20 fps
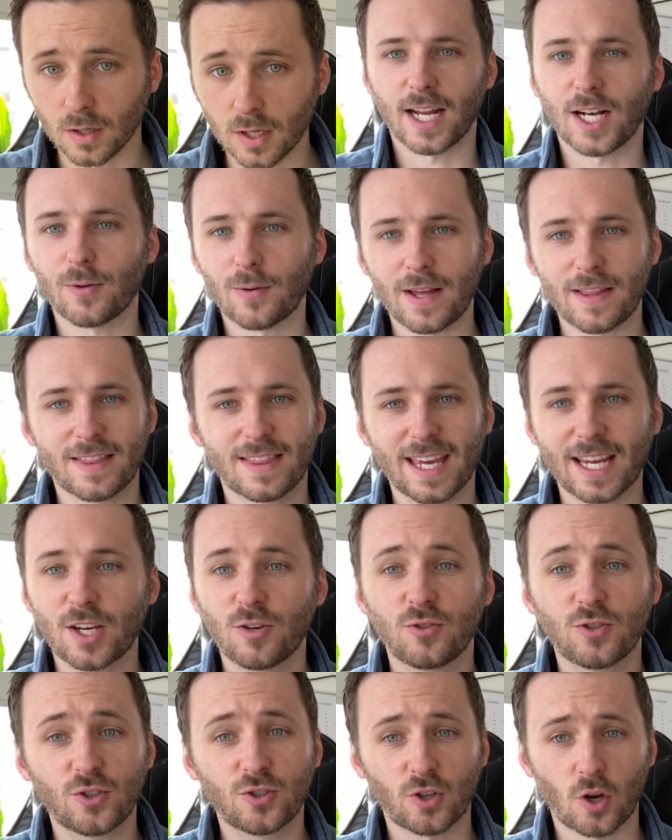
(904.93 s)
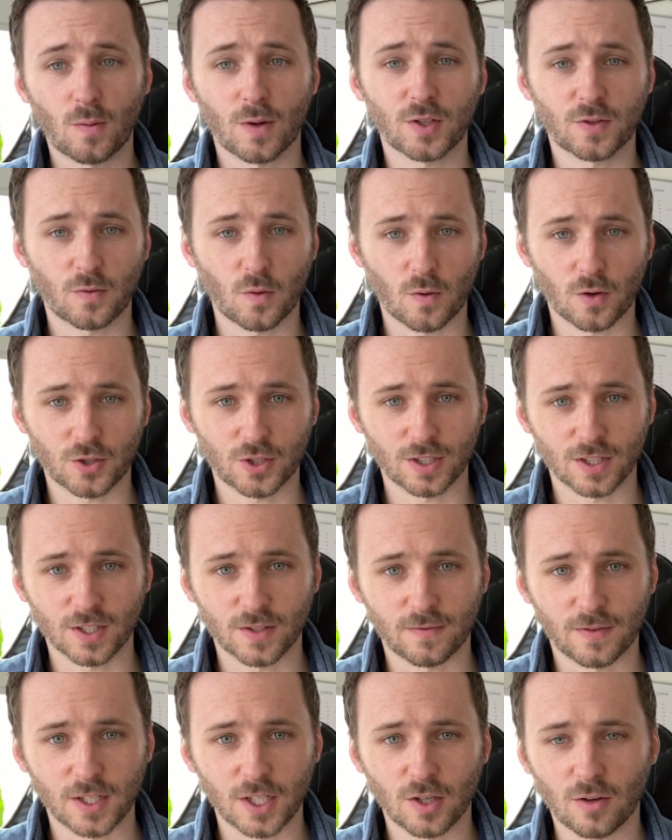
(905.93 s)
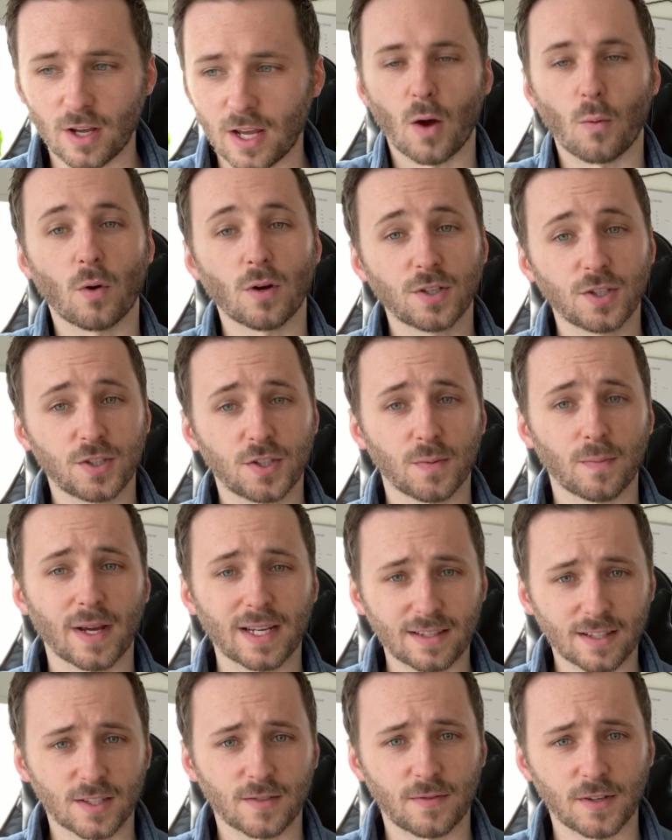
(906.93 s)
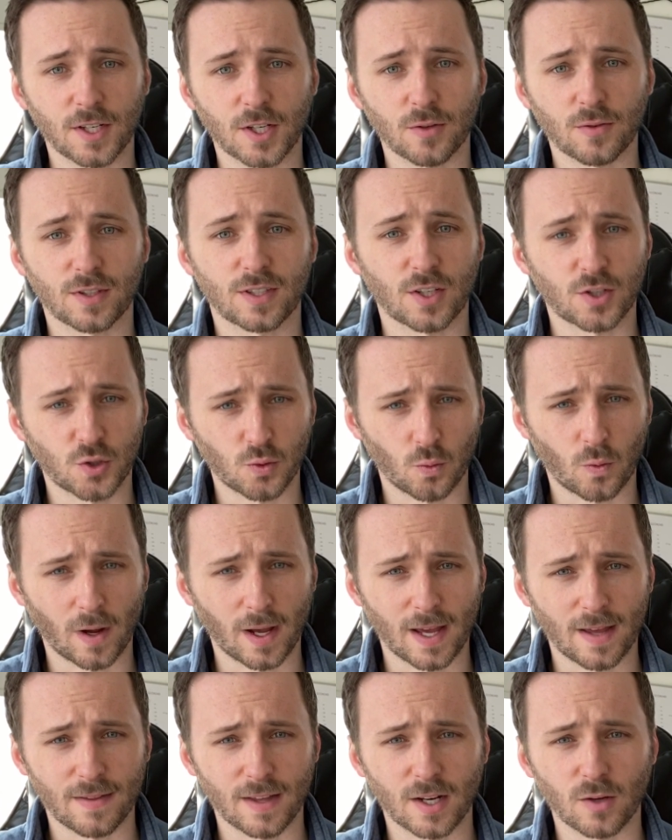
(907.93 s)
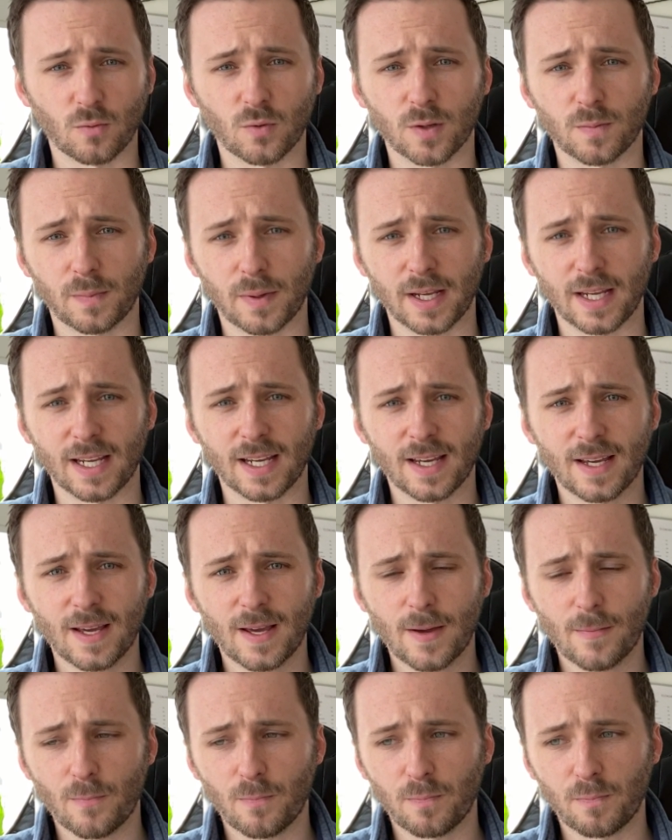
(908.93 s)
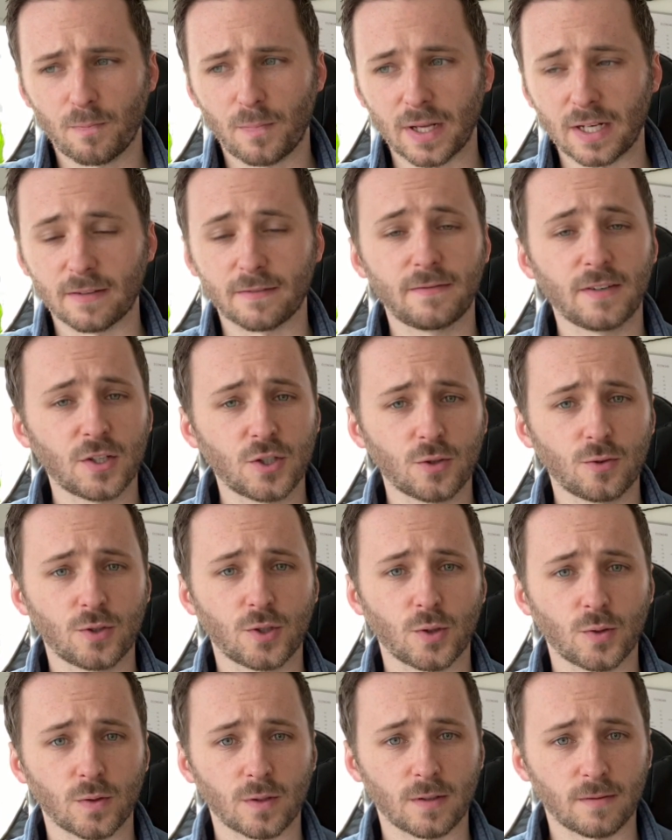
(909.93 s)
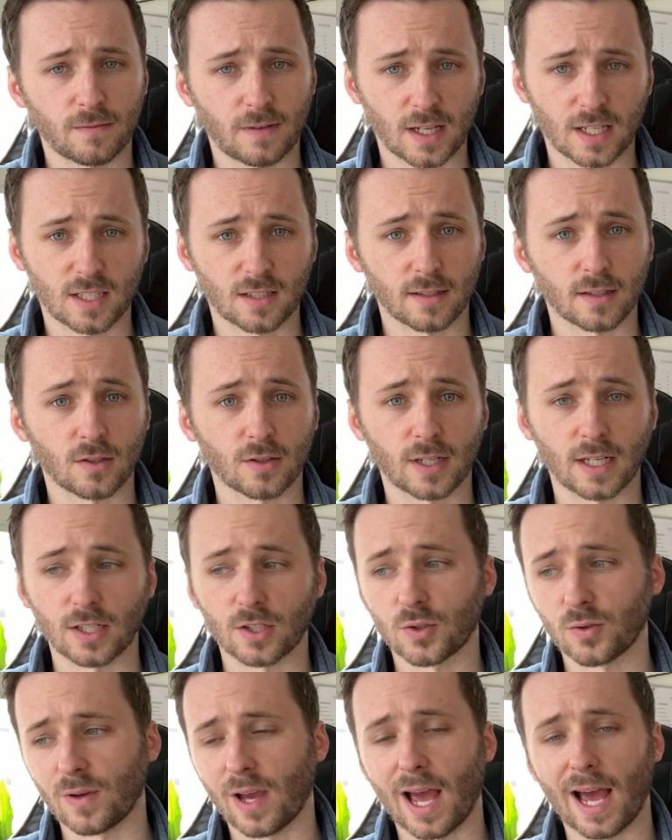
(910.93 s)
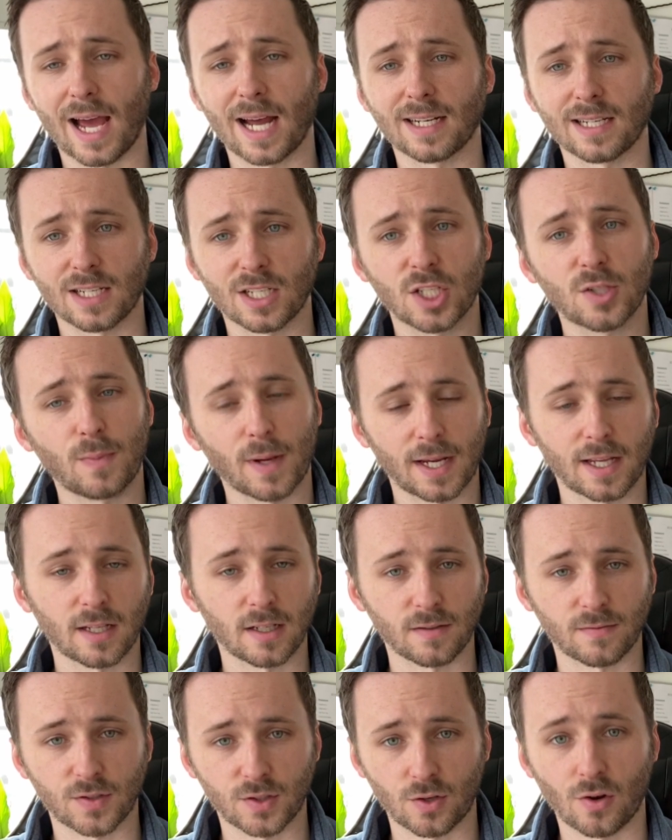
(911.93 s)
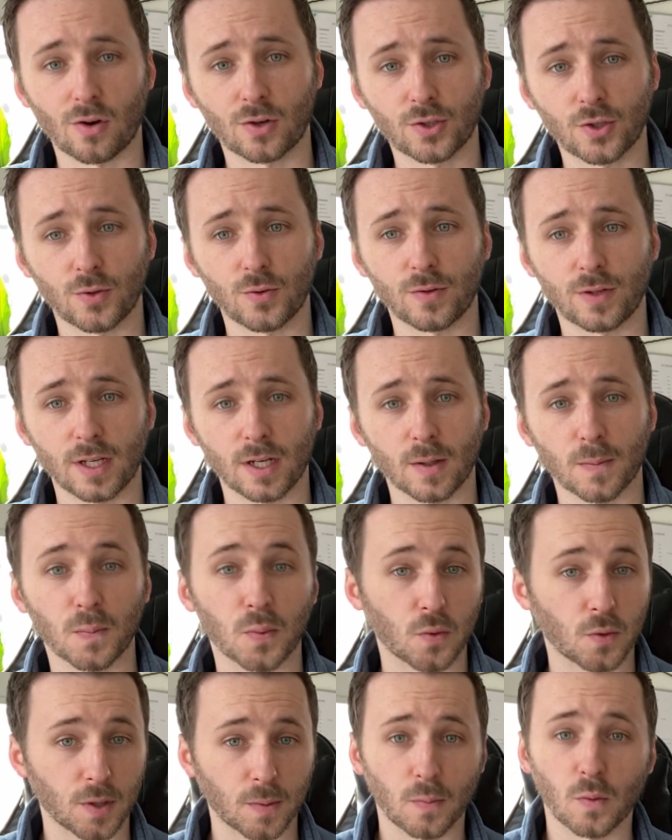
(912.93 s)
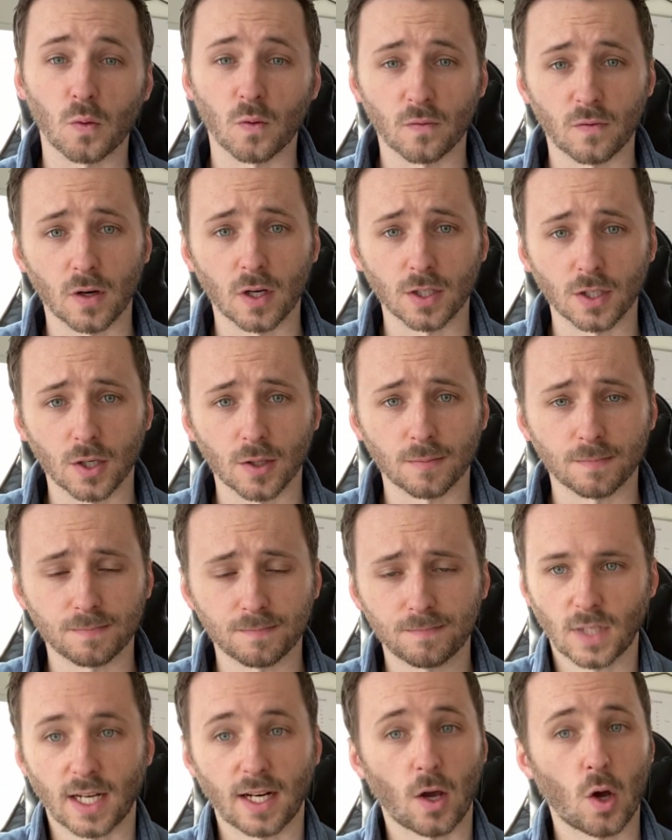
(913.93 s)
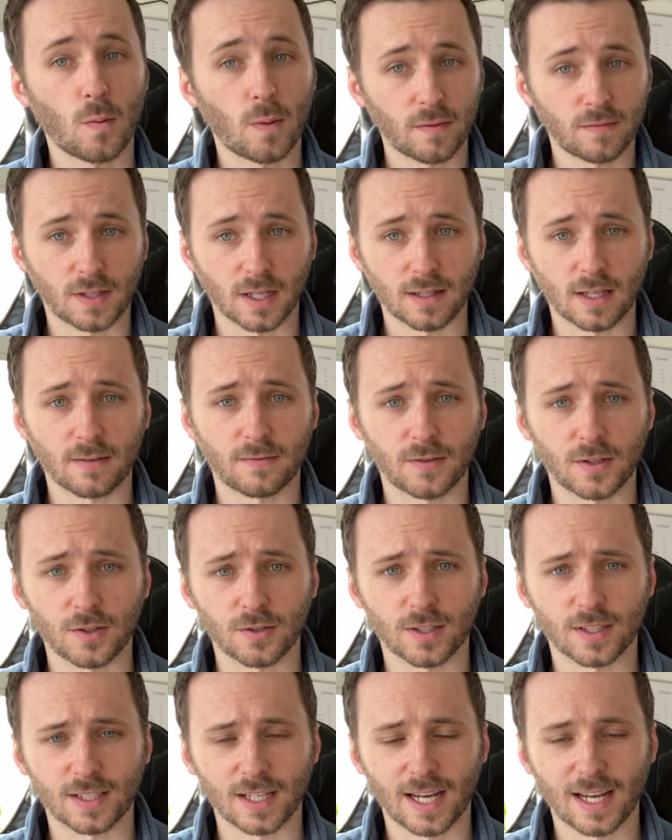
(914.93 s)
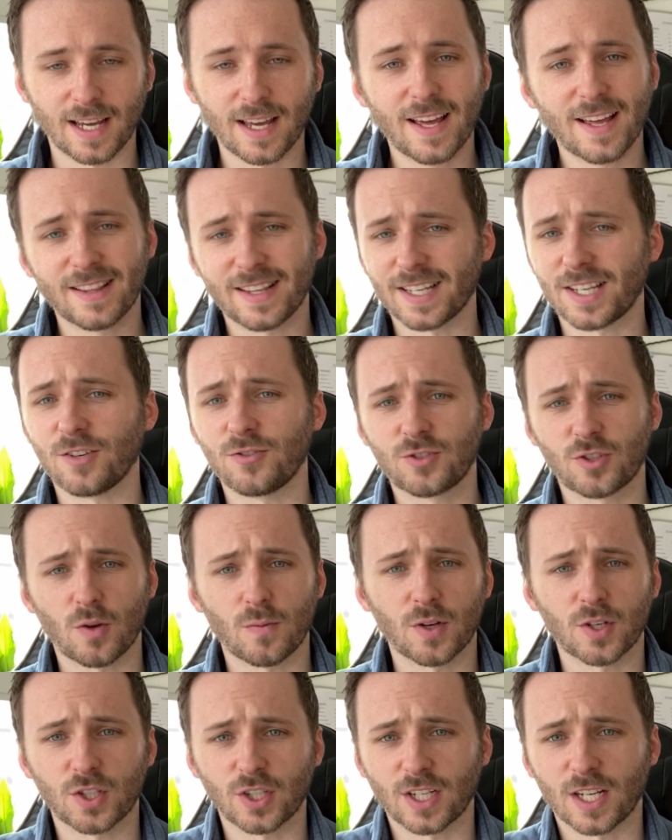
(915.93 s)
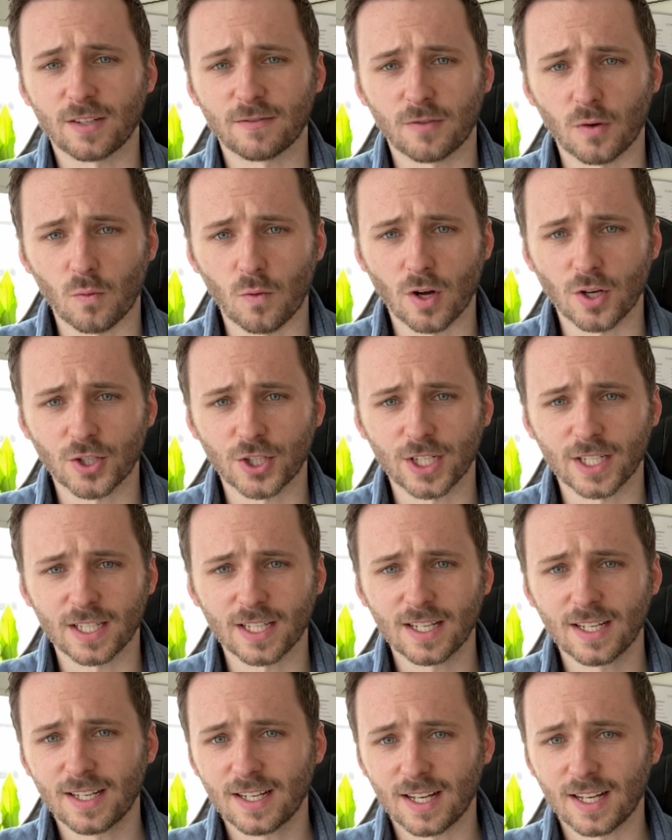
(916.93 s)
Anyway, thank you so much for watching this video. I wanted to make this video in such a way that it would be beneficial to an investor looking to add a speculative stock to their broader portfolio. And I hope I've done that for you today. Thank you so much again for watching.